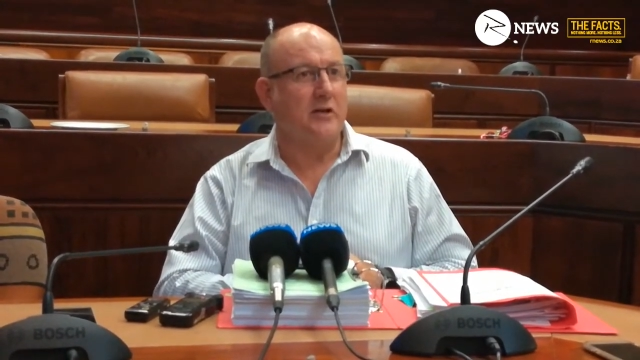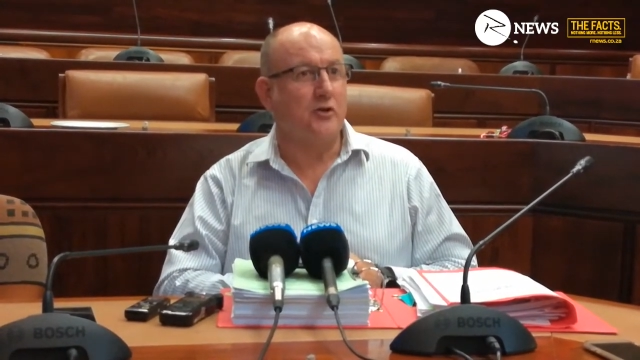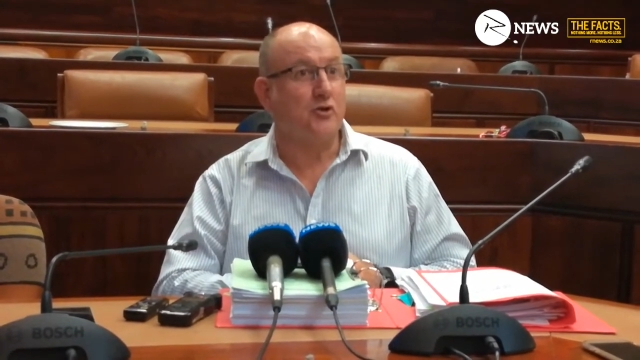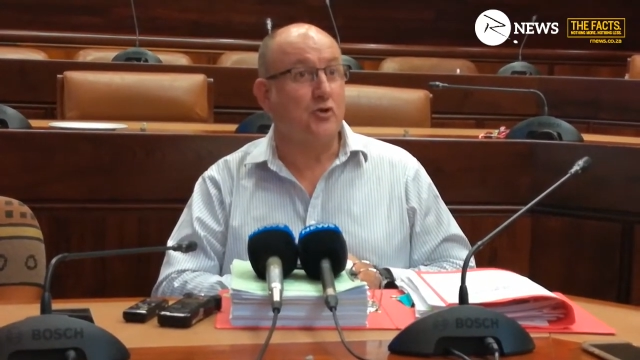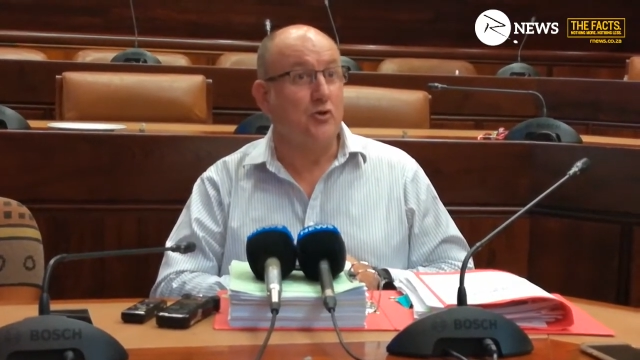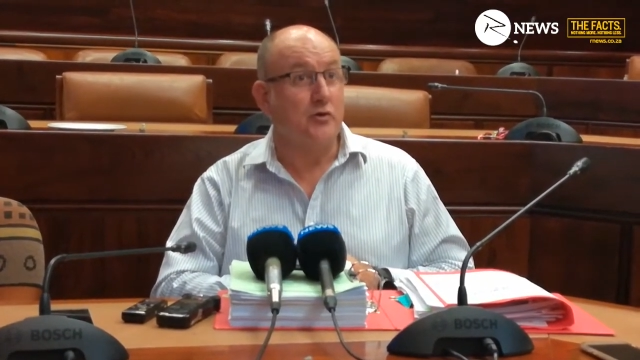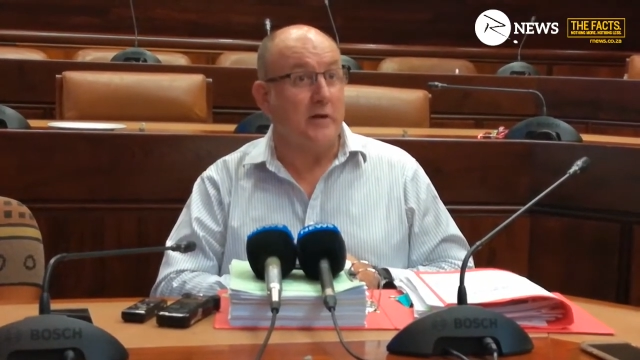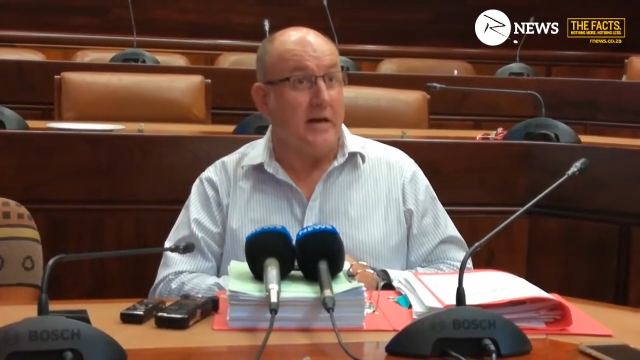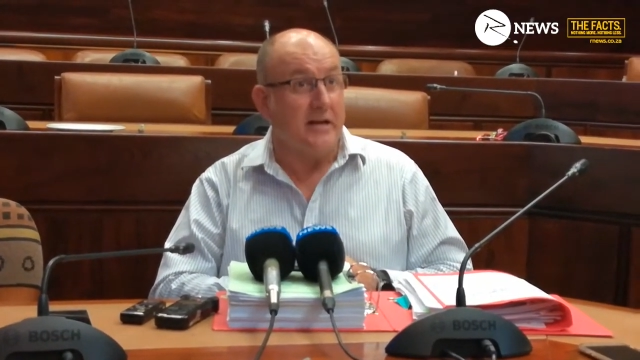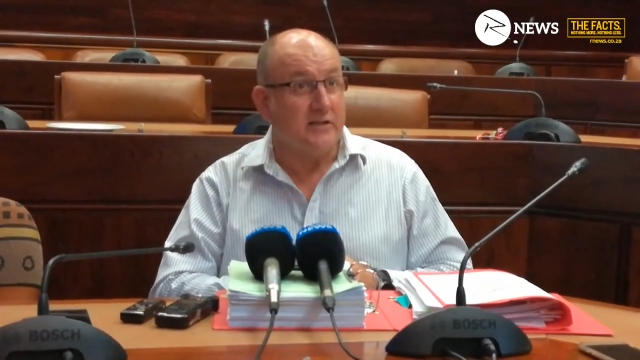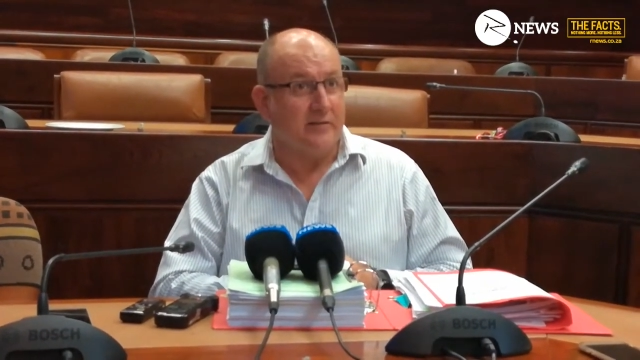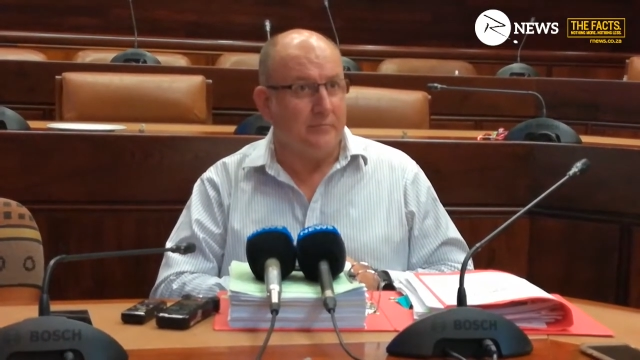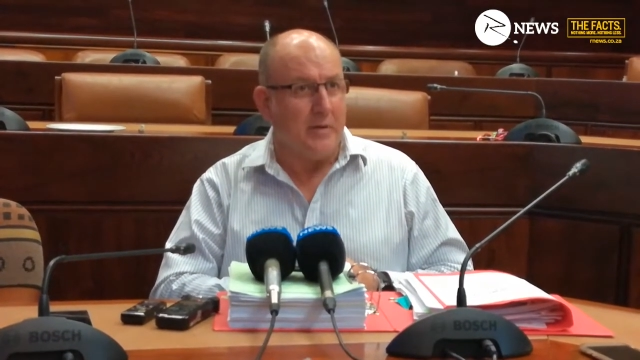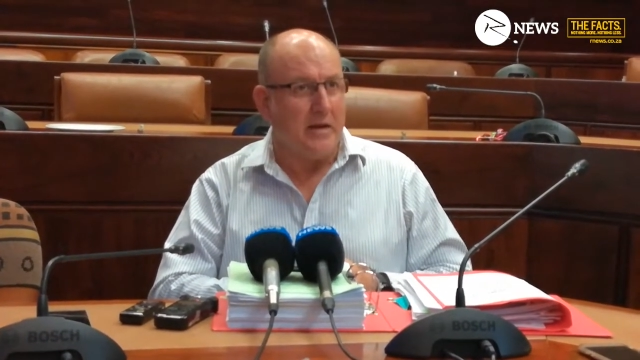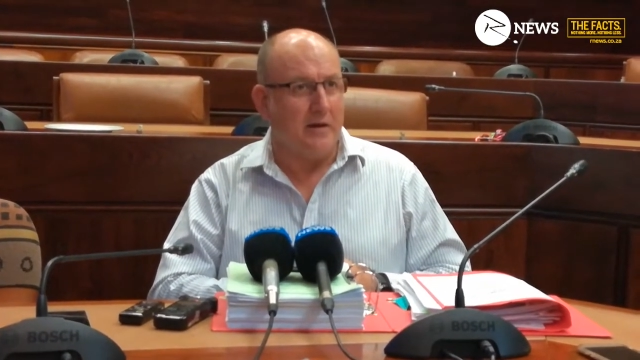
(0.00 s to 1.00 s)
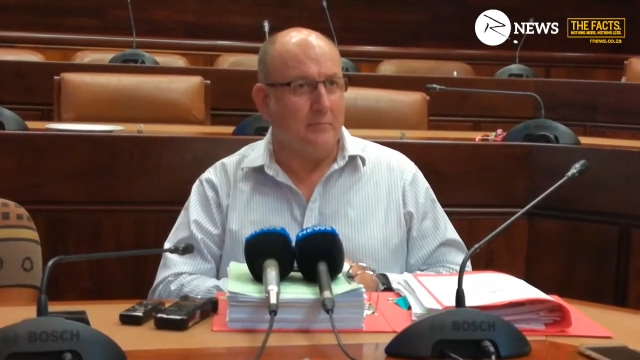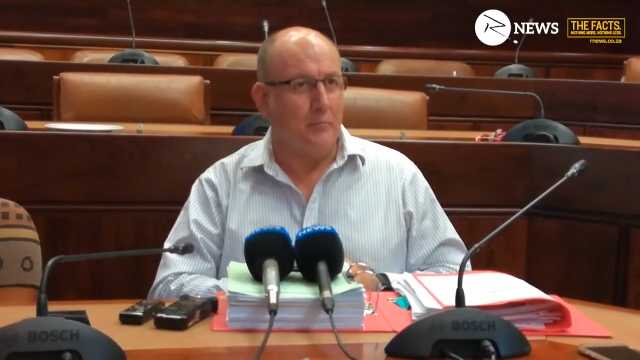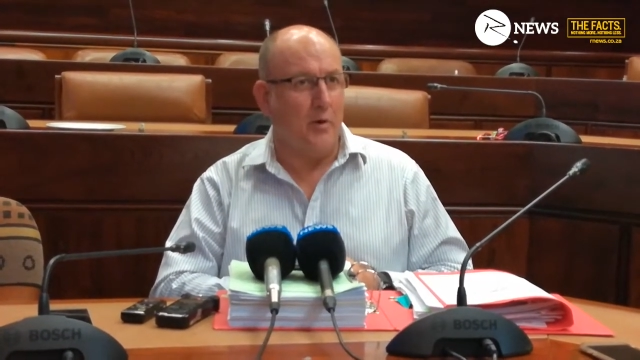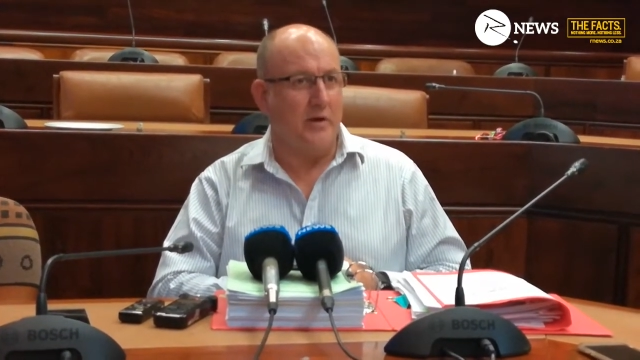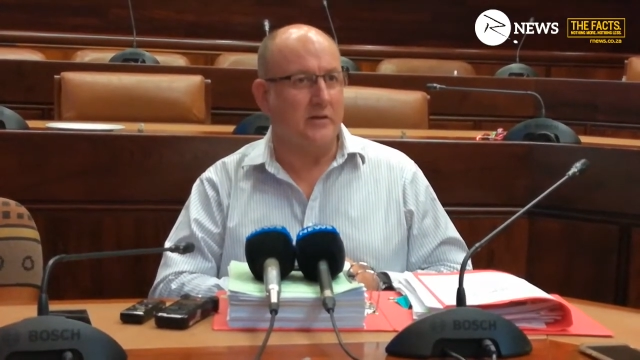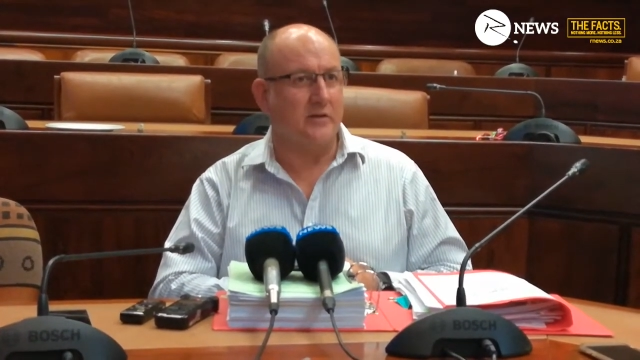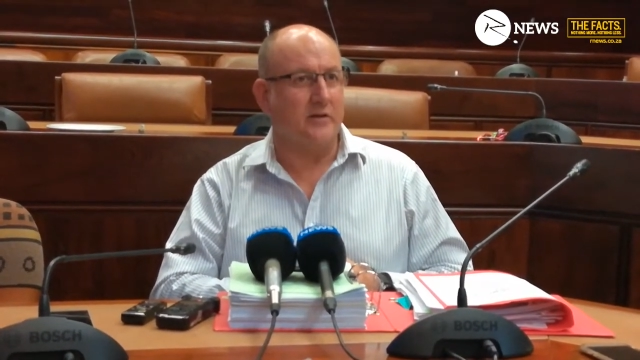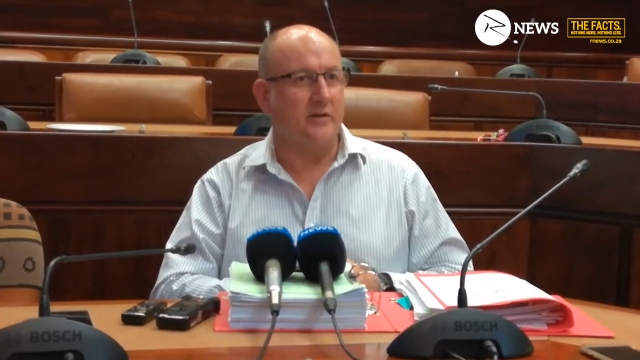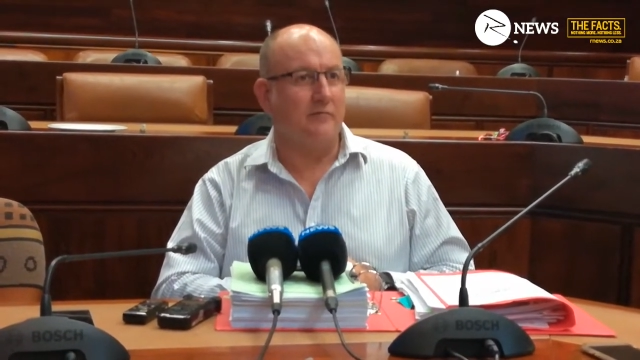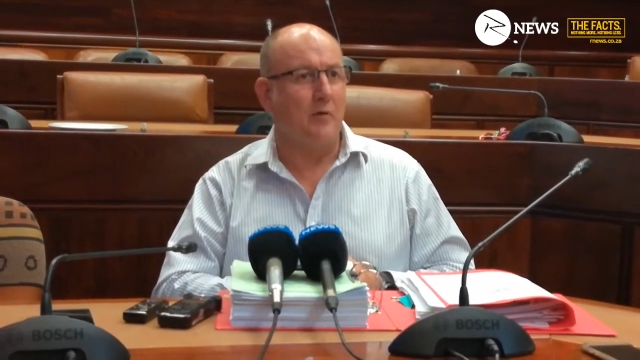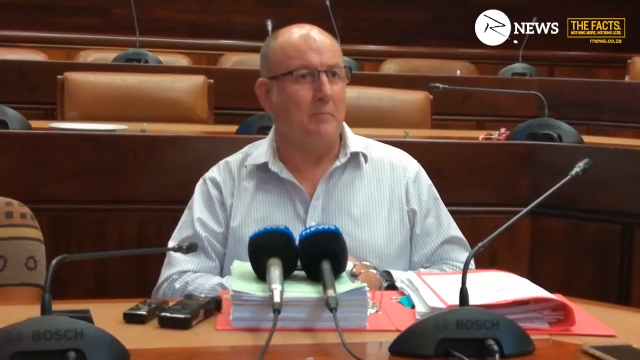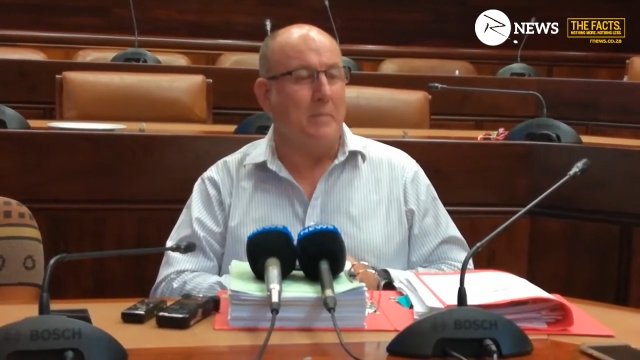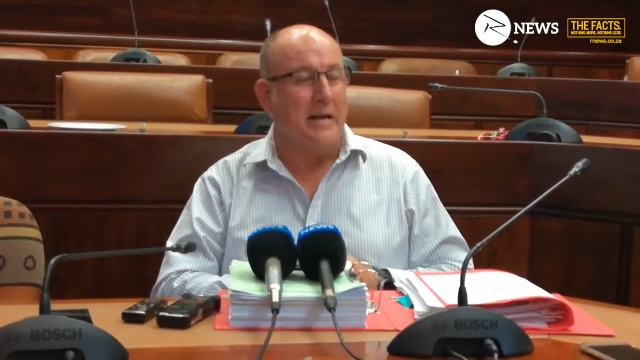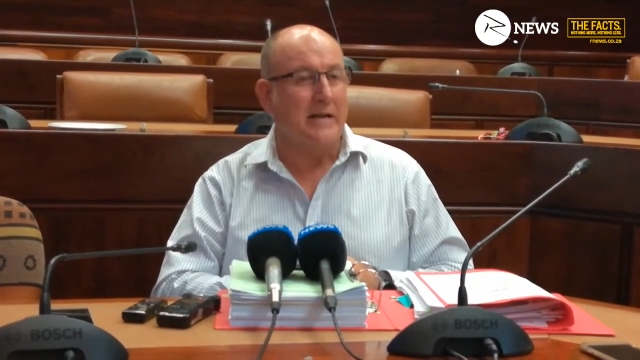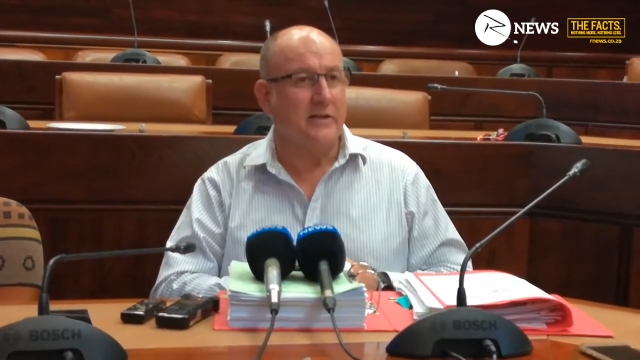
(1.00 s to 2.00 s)
two days of being appointed for
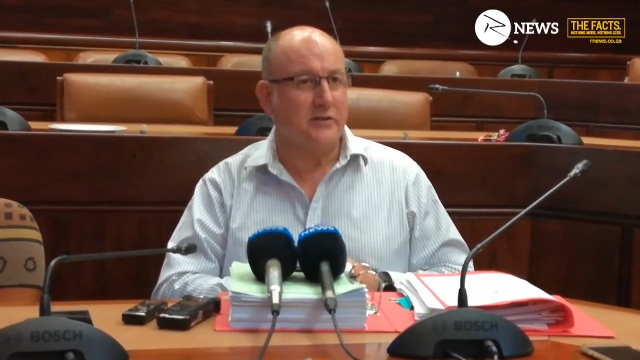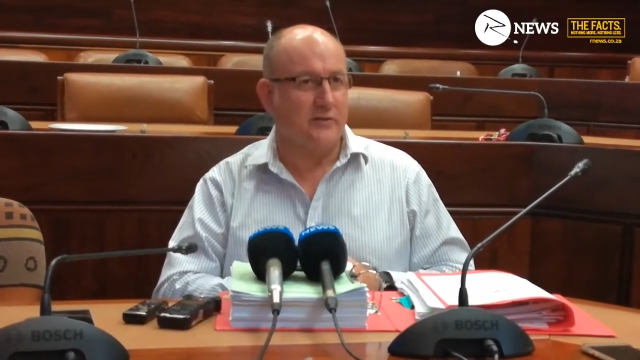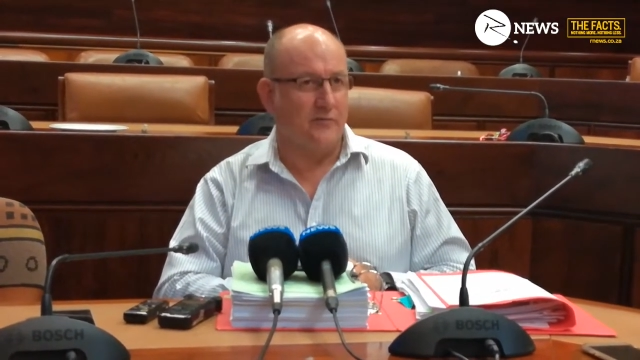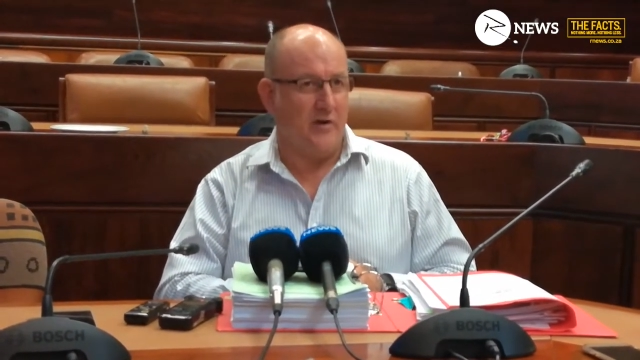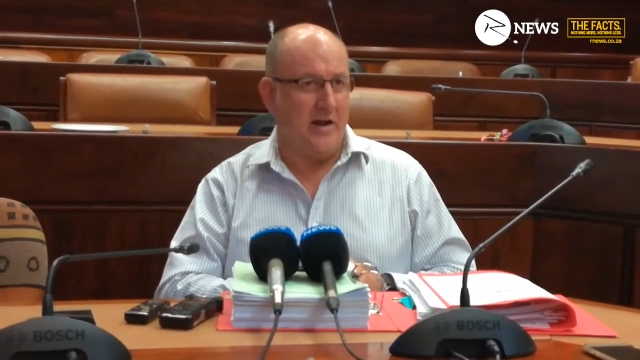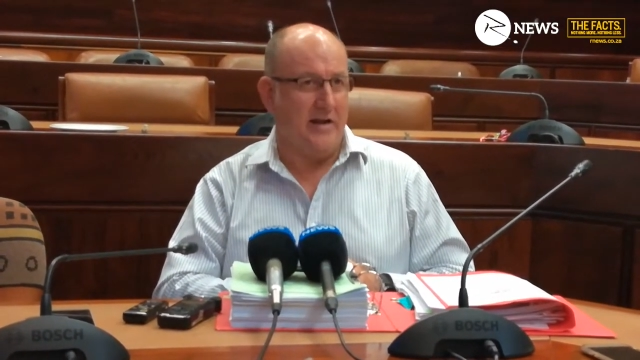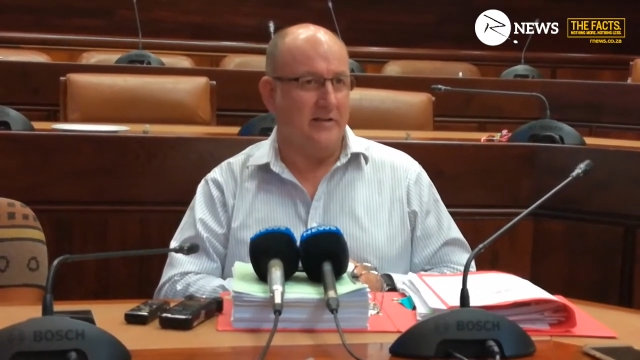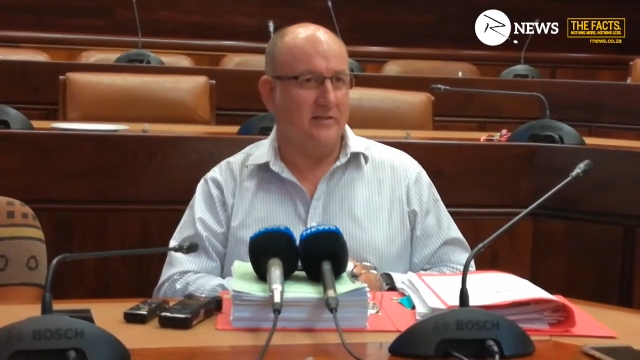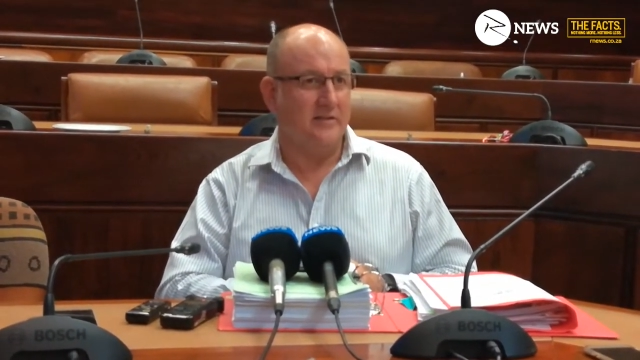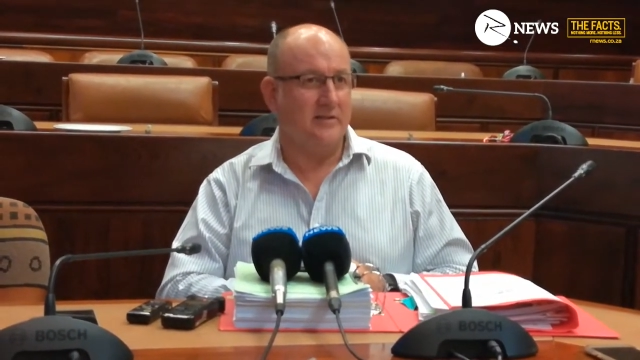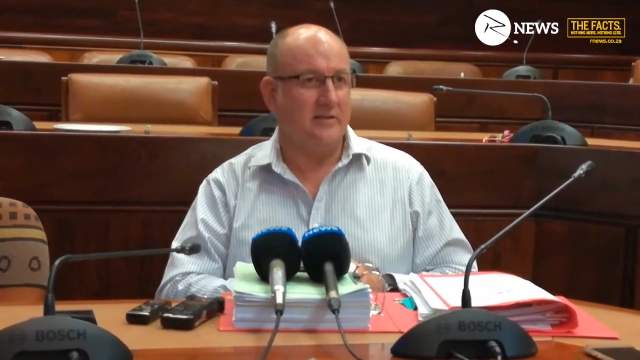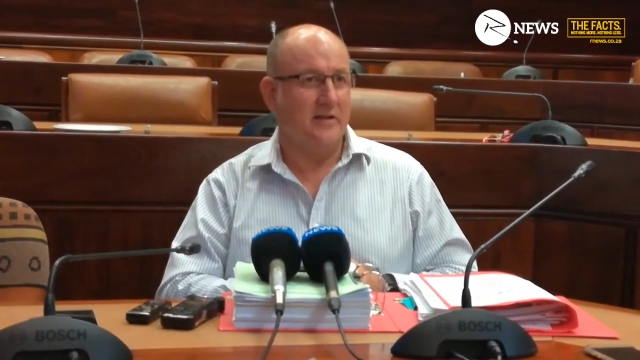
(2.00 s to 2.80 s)
millions of rands,